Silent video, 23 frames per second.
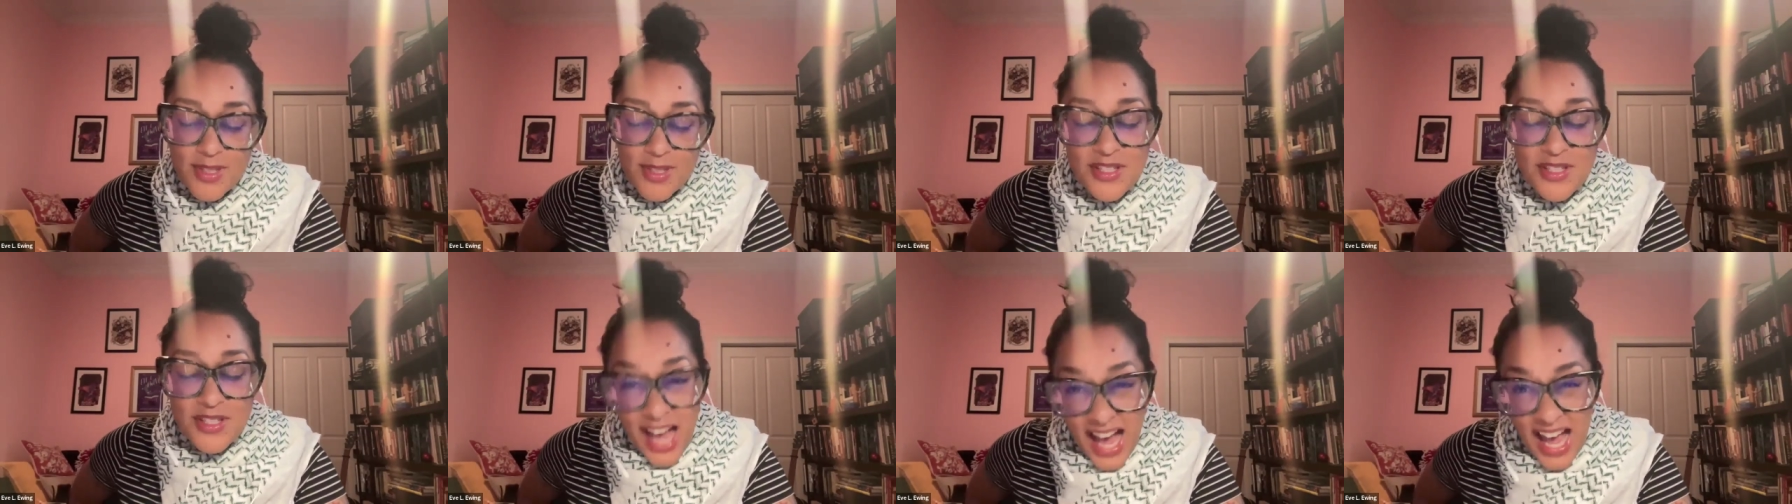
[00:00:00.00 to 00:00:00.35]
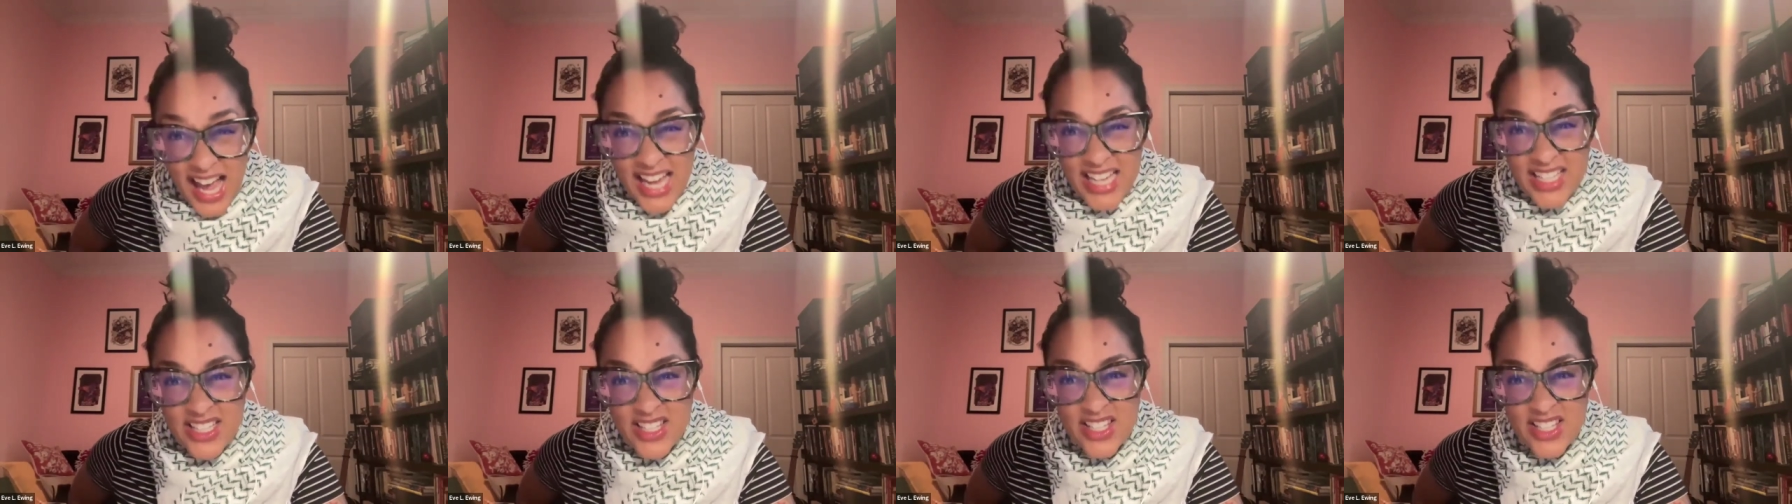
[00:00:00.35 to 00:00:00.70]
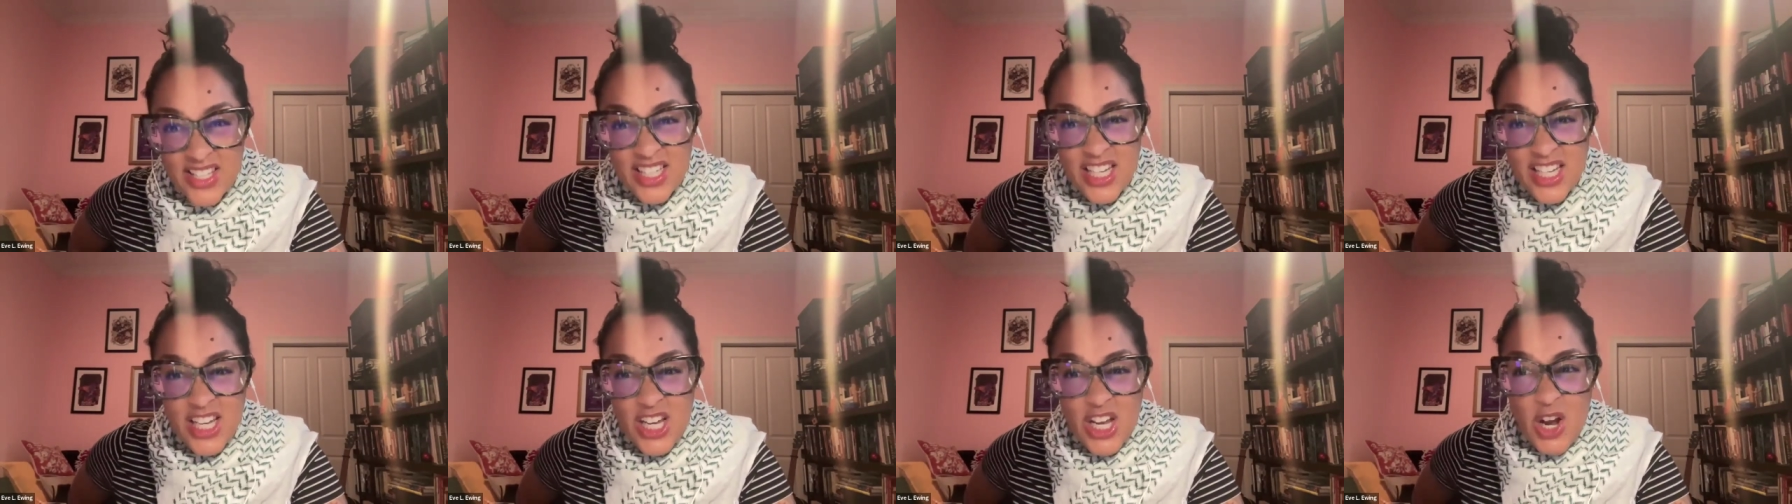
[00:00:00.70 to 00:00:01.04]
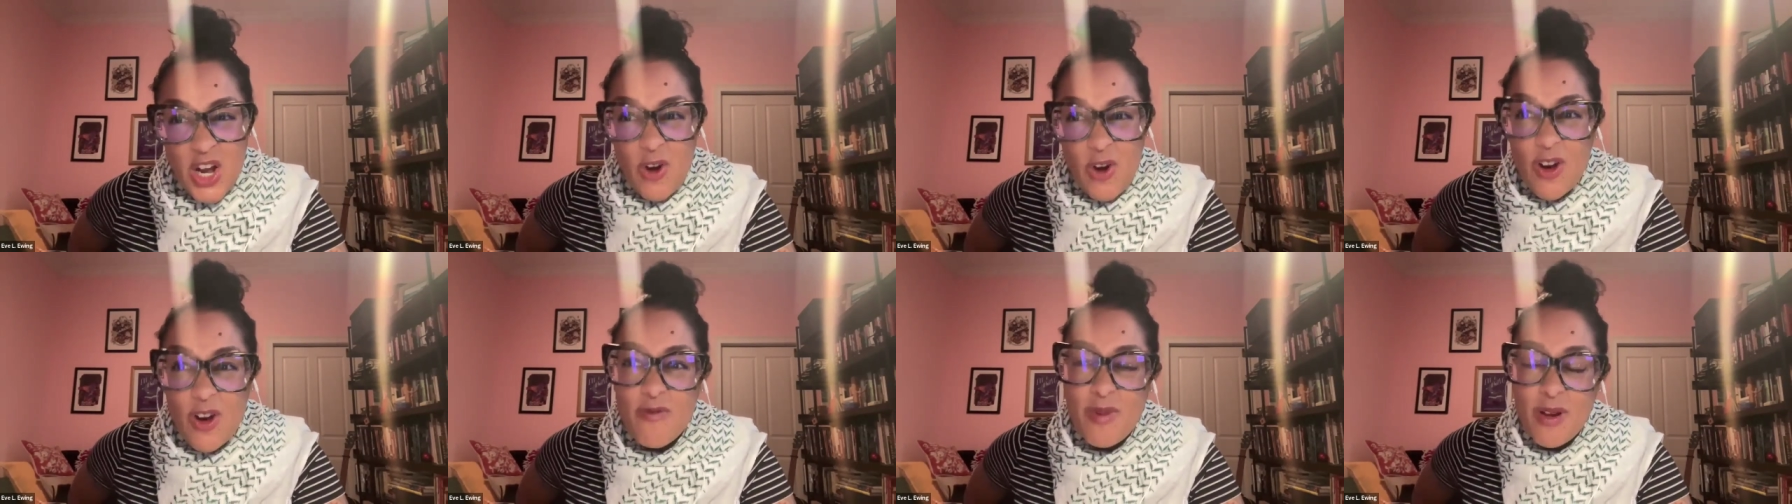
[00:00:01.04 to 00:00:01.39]
Besides,
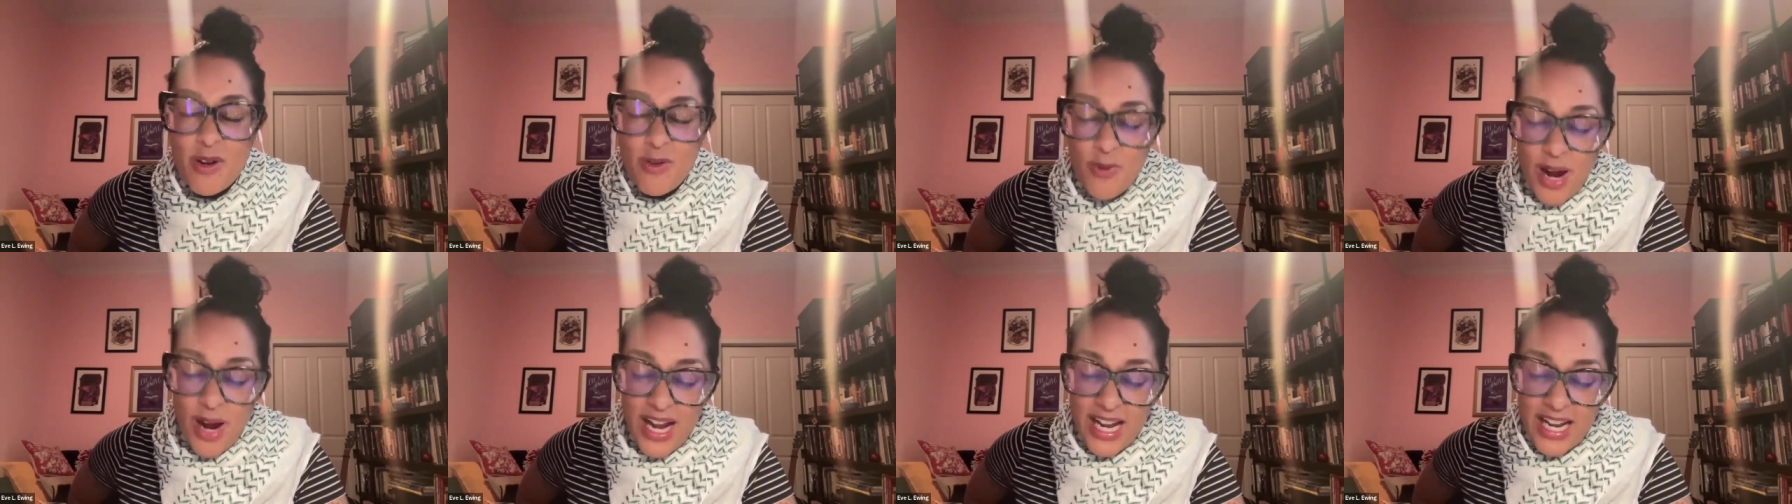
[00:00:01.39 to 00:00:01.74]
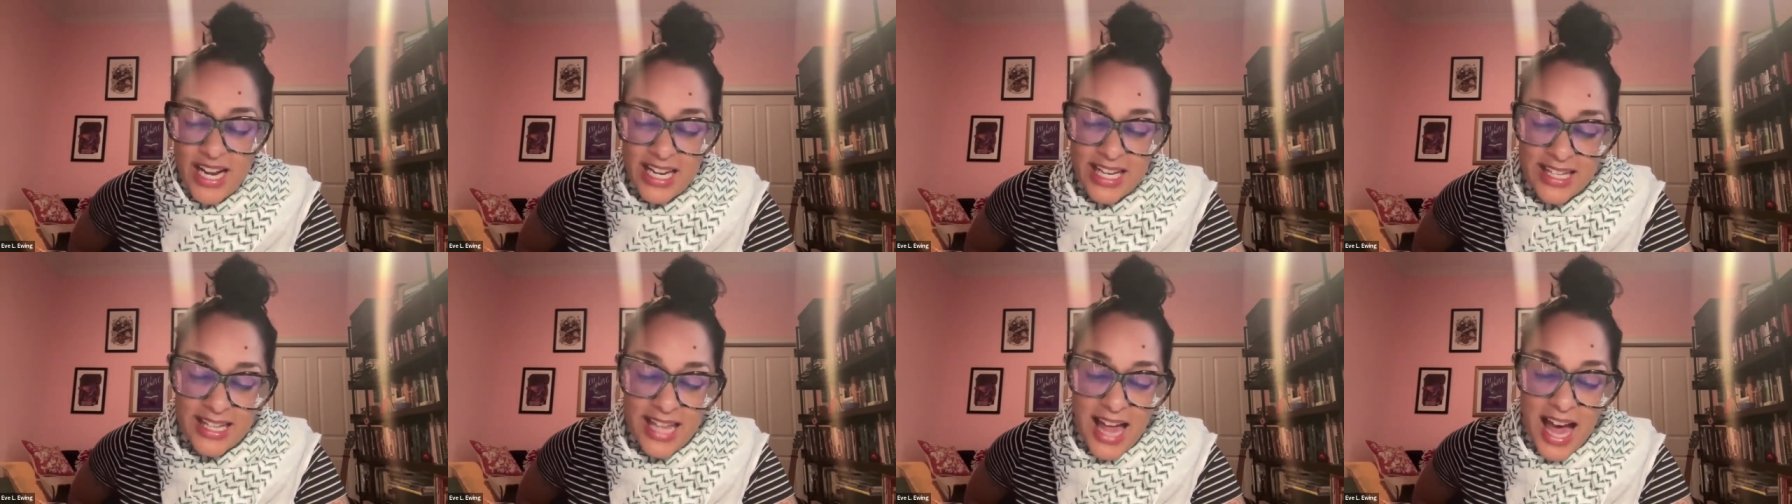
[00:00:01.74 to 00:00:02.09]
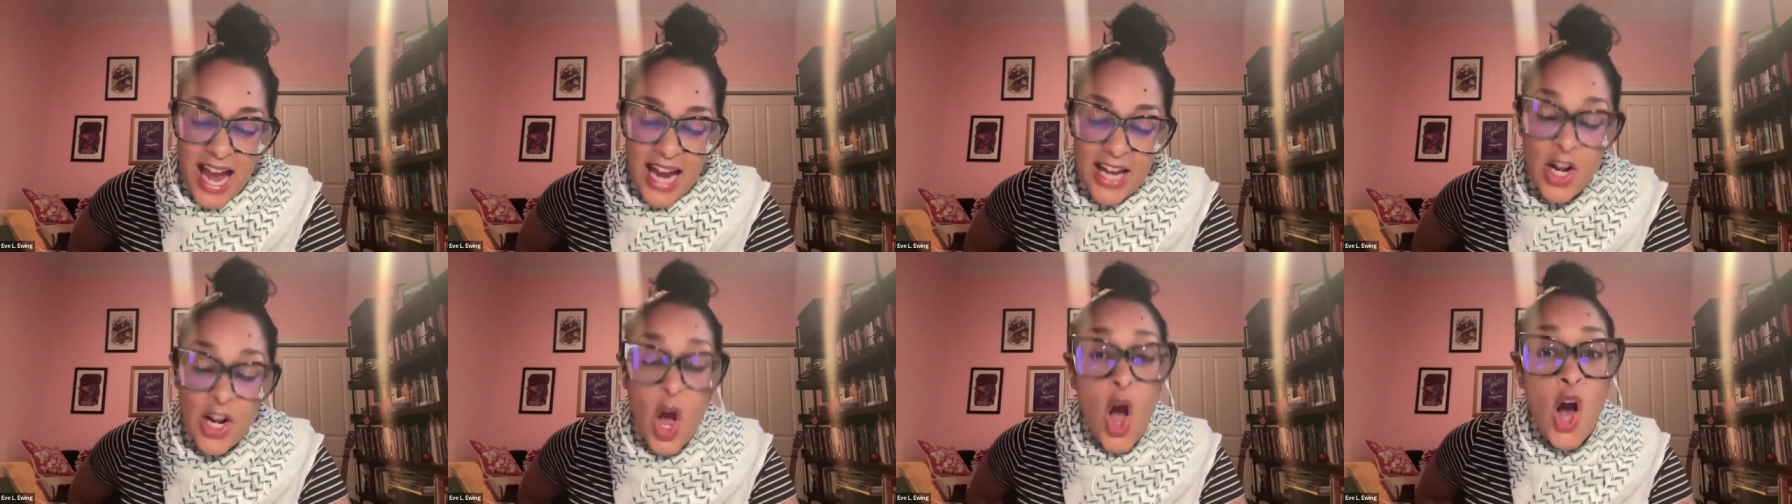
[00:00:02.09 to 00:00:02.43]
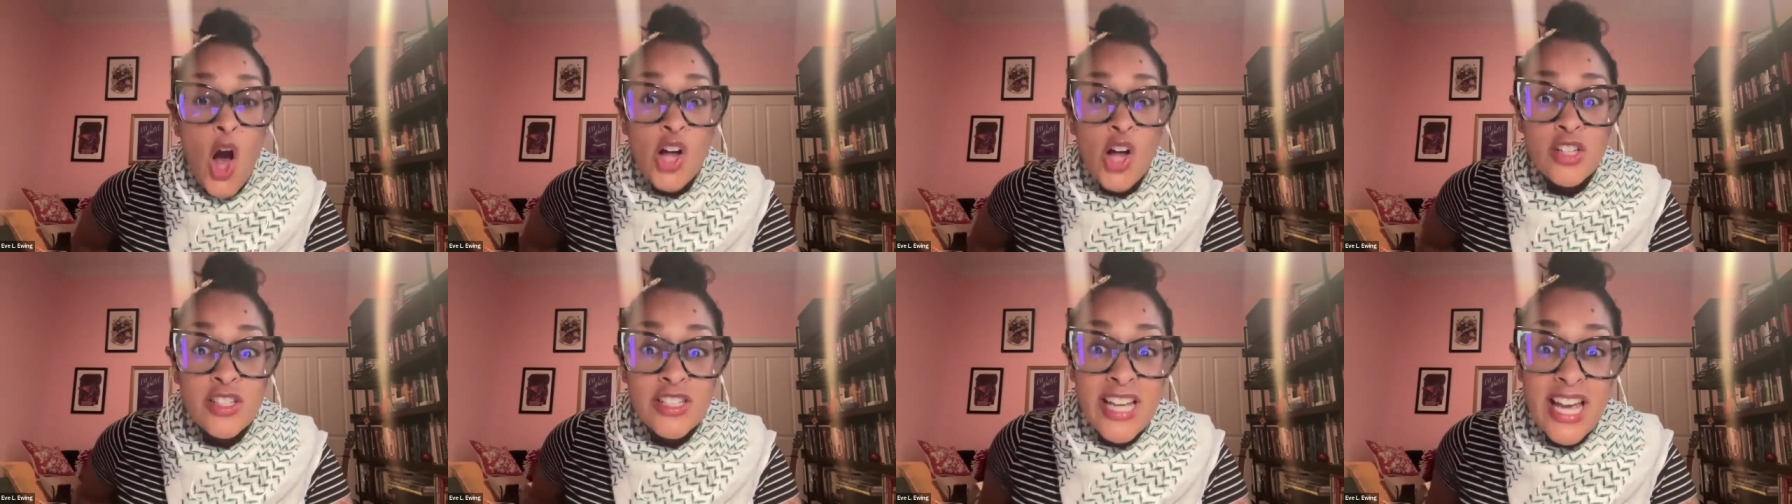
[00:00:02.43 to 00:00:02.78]
we've been waiting in line
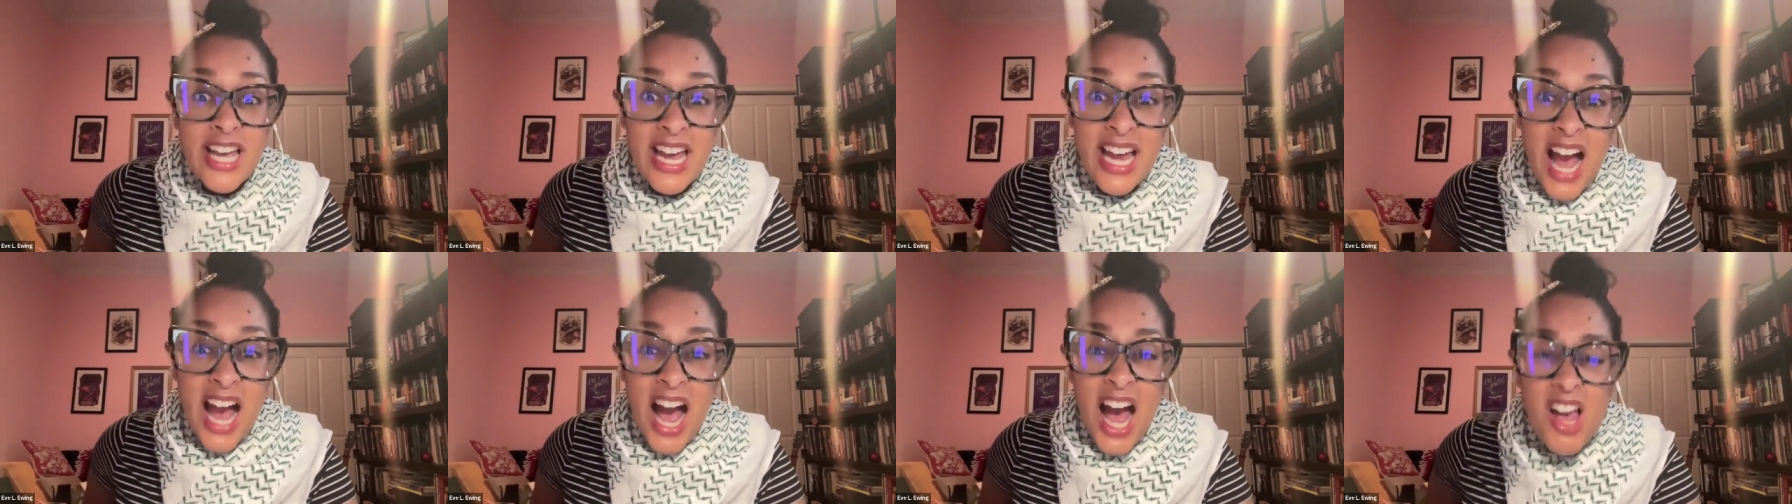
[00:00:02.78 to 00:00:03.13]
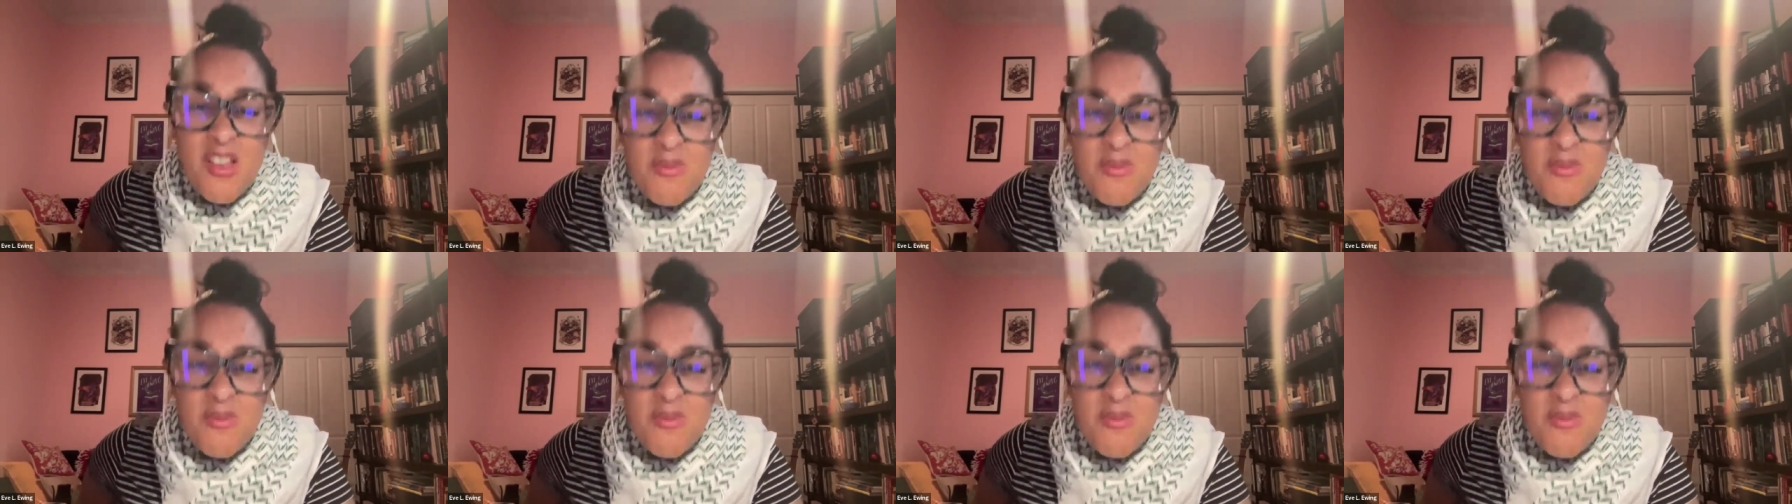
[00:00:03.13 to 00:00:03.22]
all day.